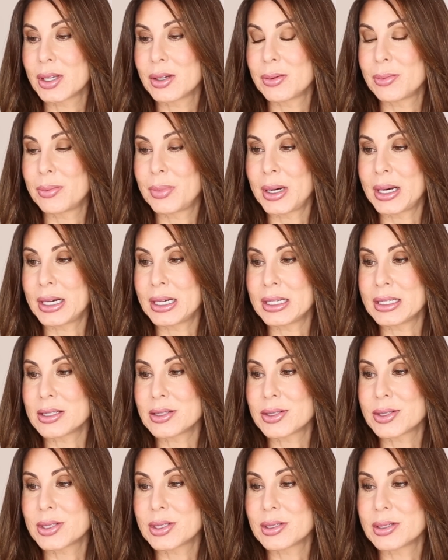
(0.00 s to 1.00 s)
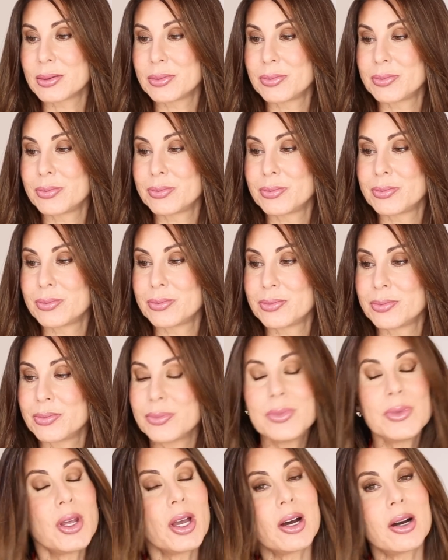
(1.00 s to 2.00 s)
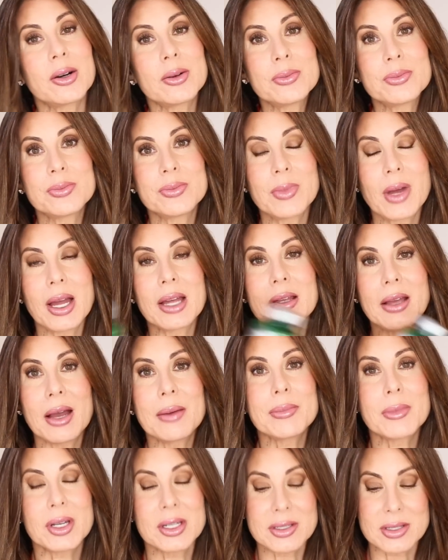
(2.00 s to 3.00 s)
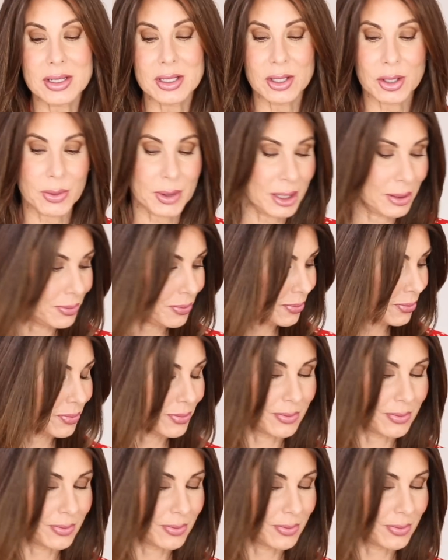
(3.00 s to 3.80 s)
but no, I'm continuing.